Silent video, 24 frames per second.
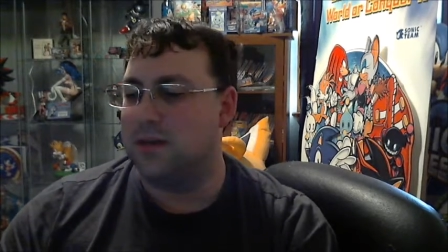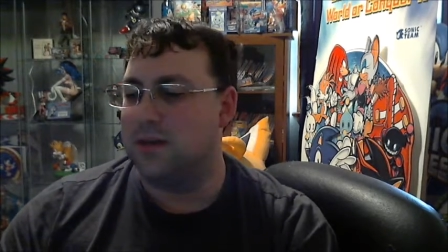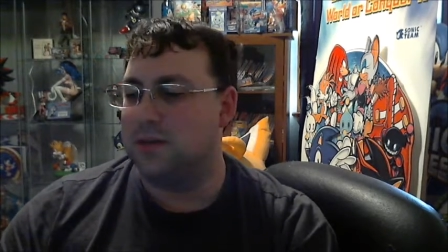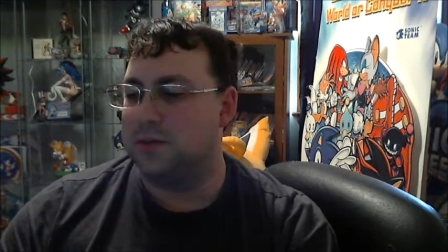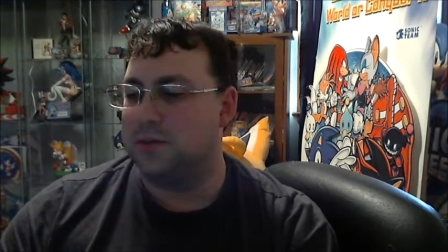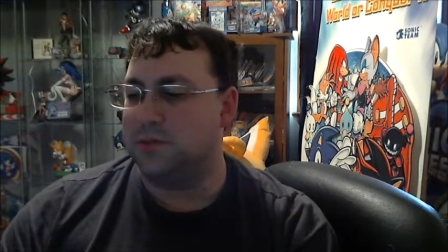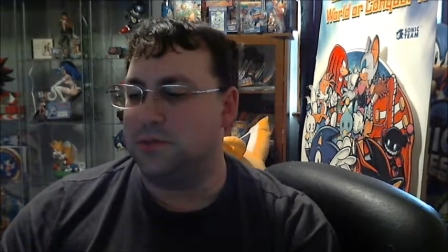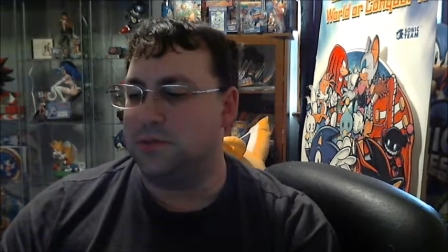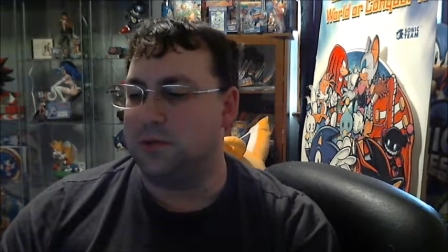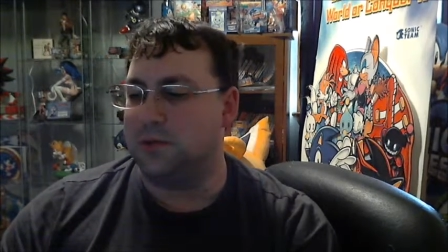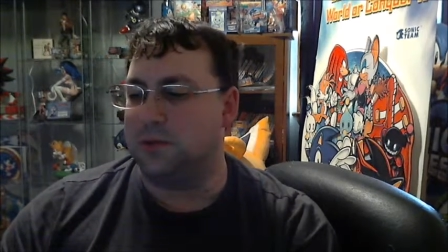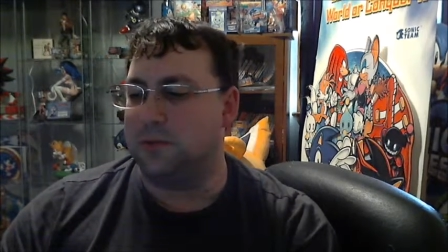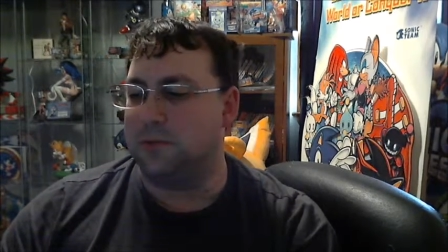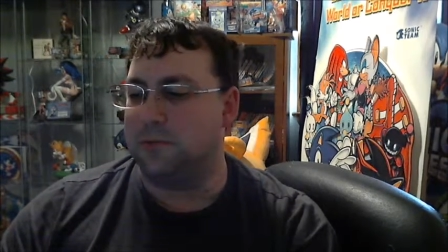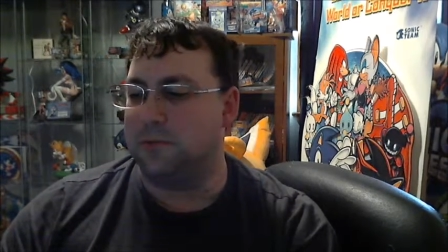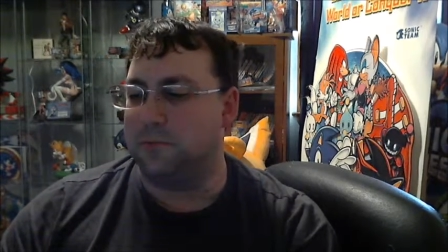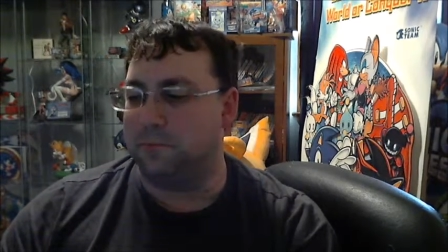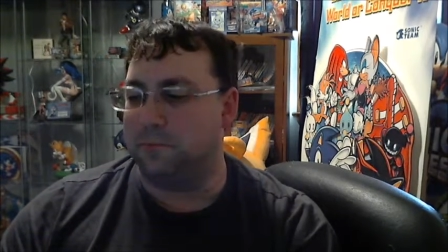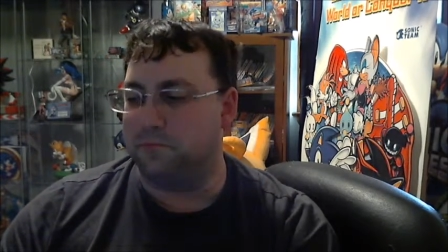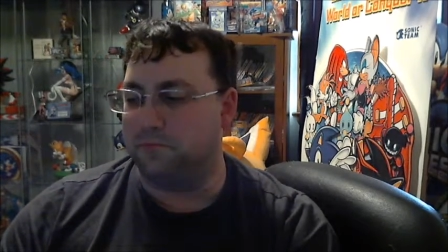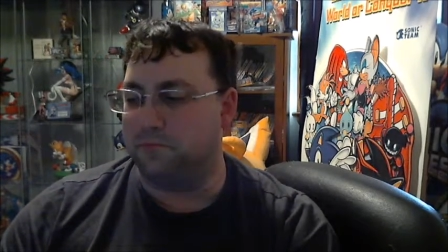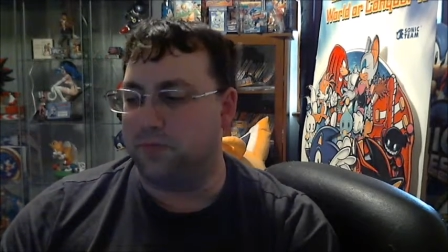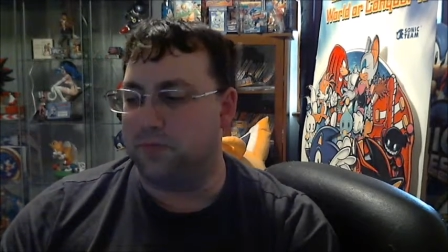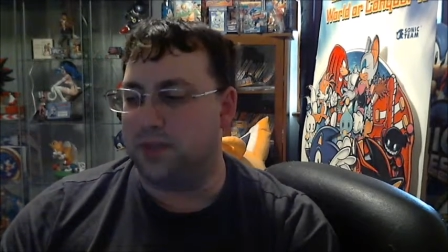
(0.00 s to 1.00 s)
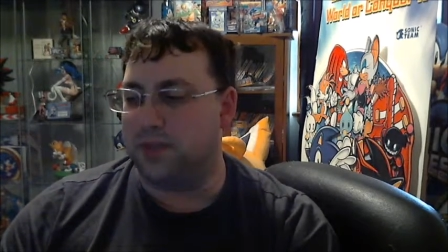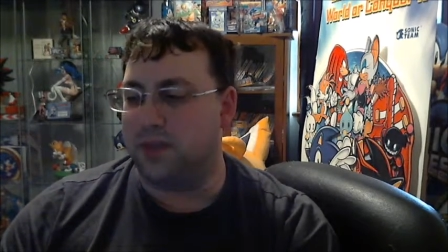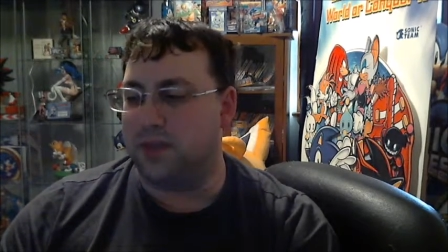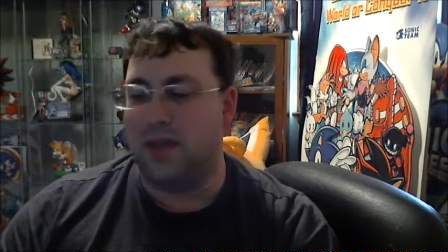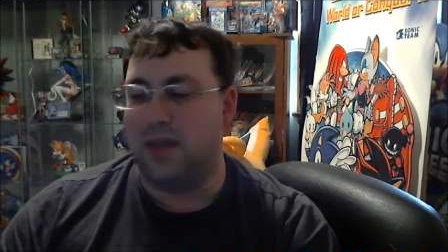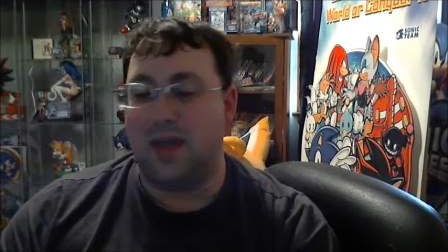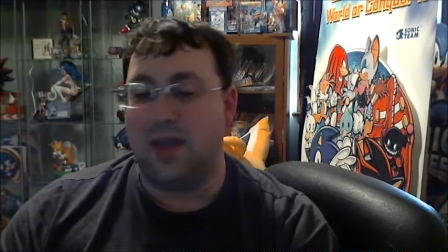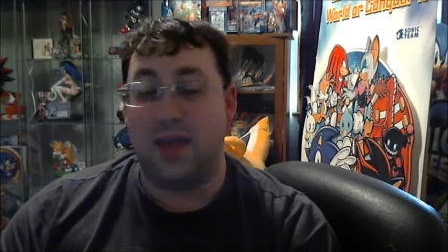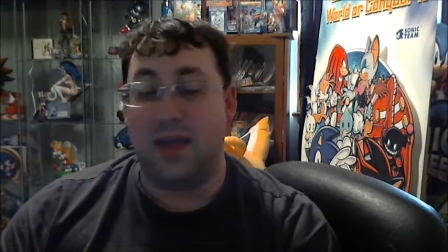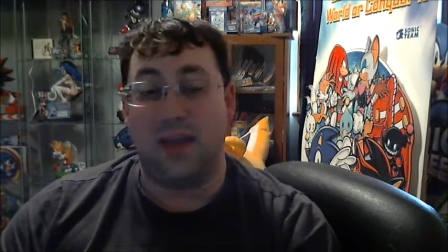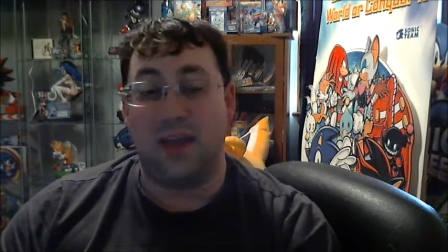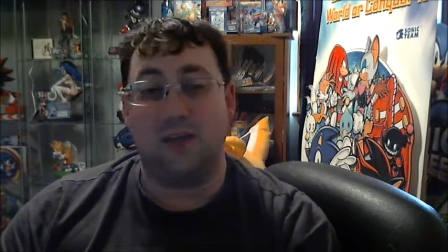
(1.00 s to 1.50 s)
So
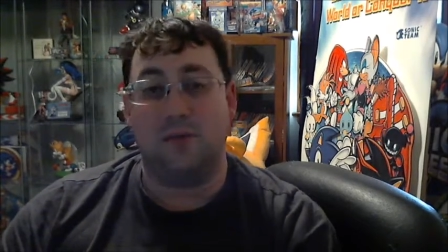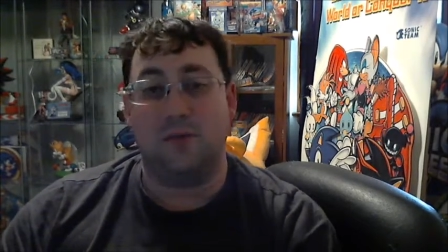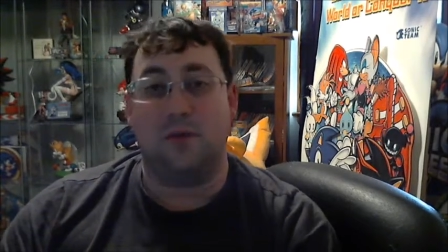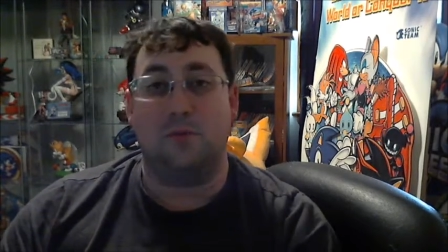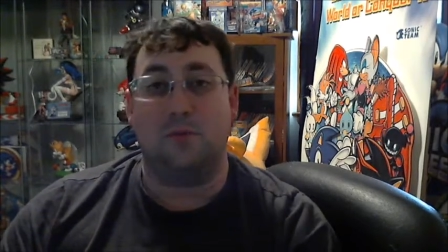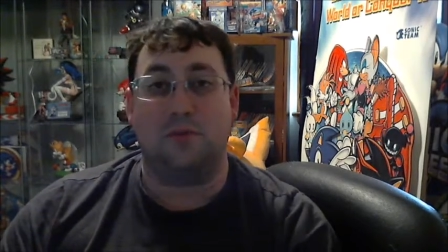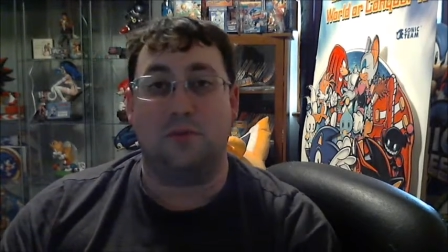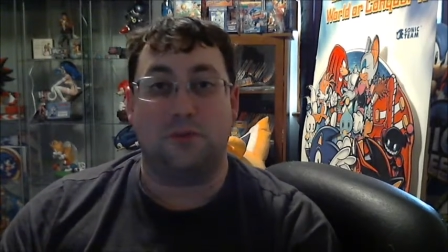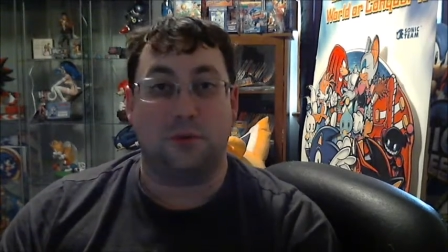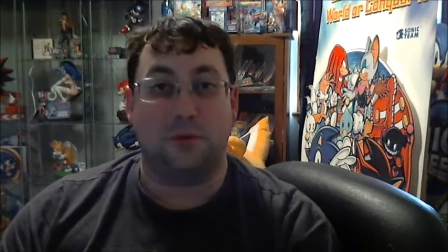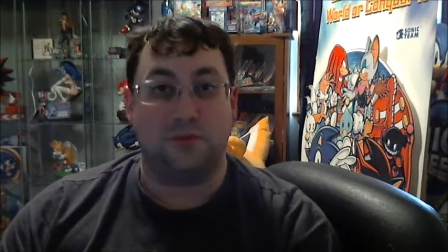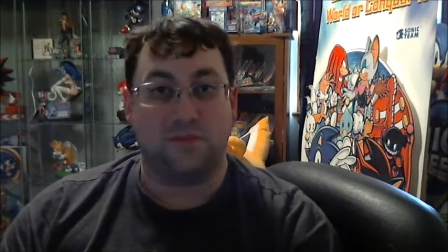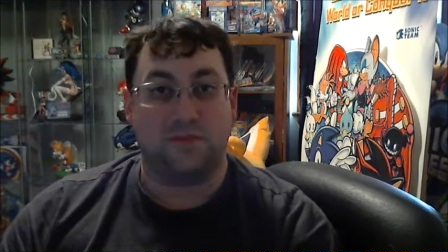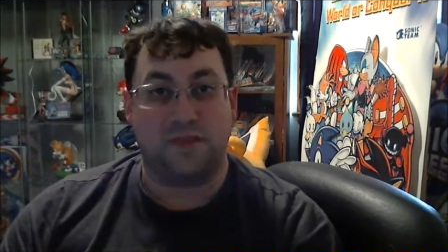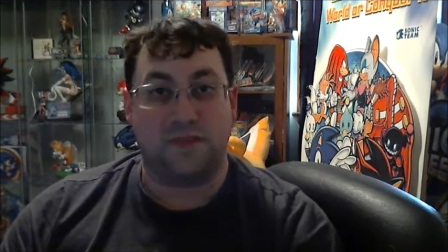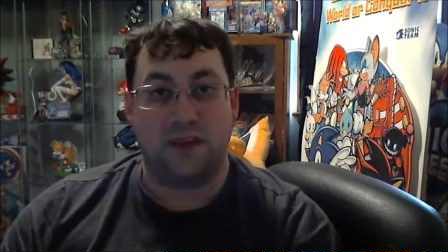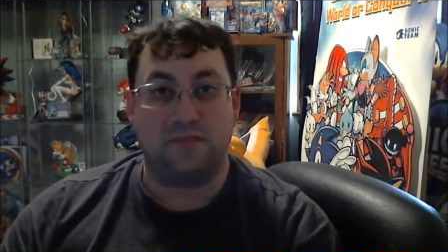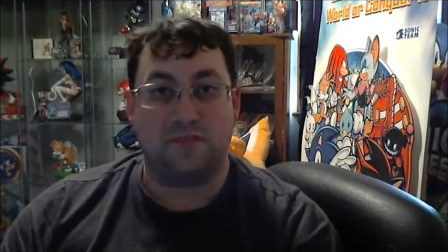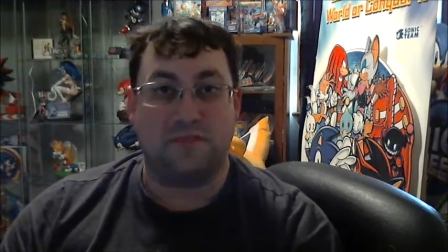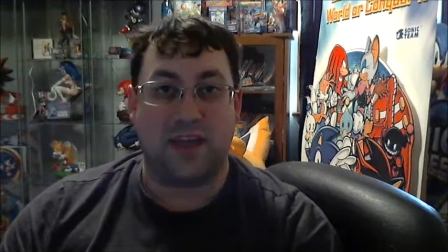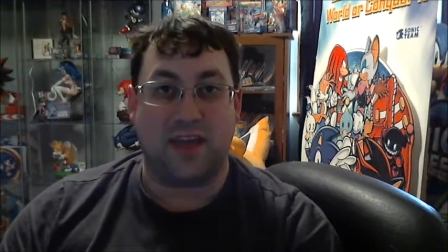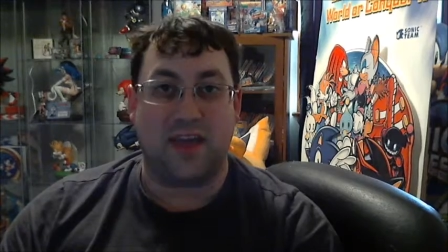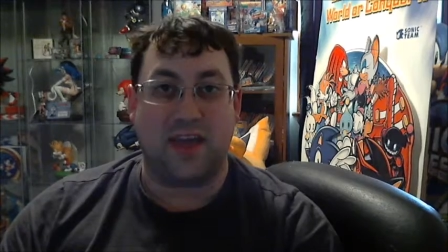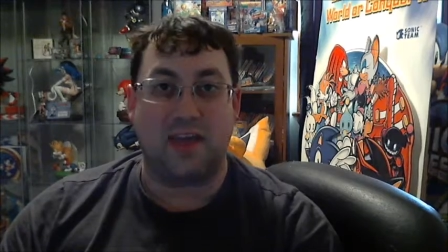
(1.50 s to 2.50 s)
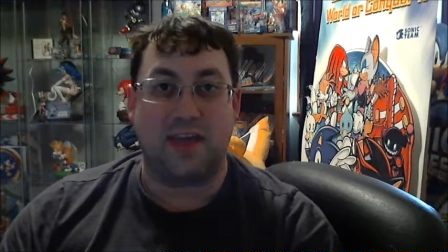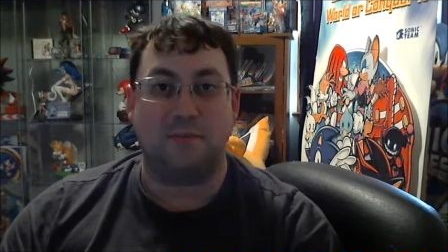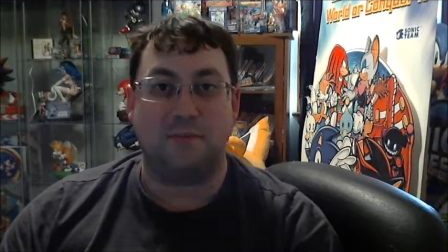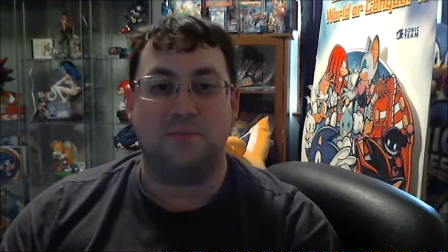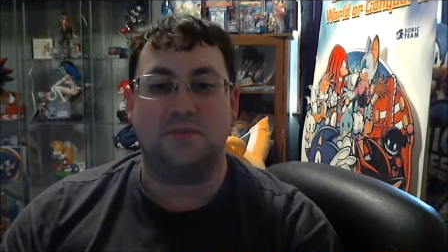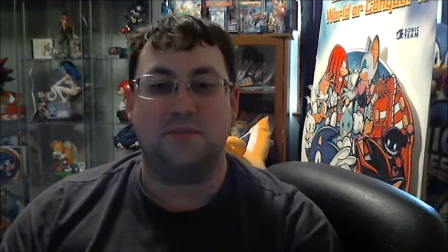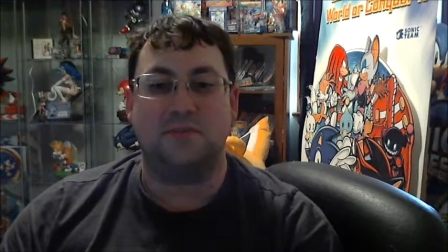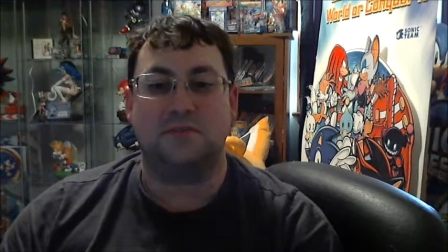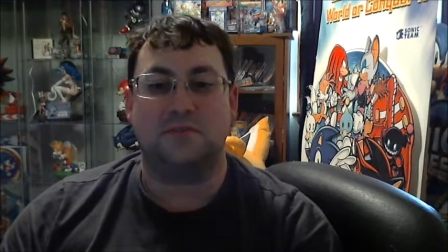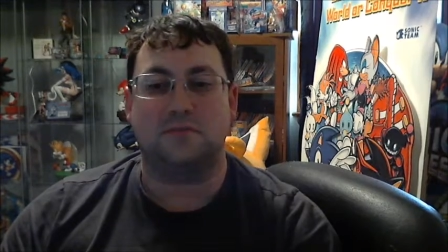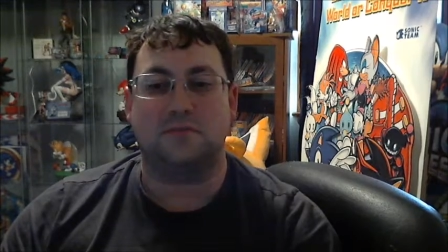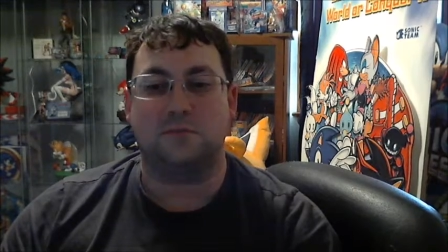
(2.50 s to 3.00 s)
anyway, with those five
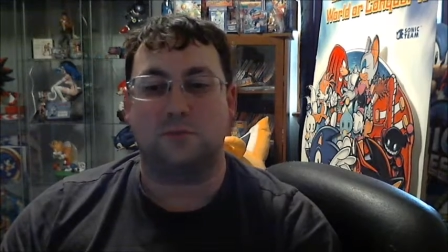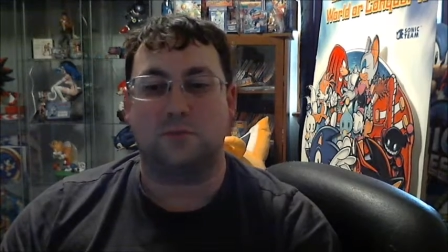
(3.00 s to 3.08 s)
games,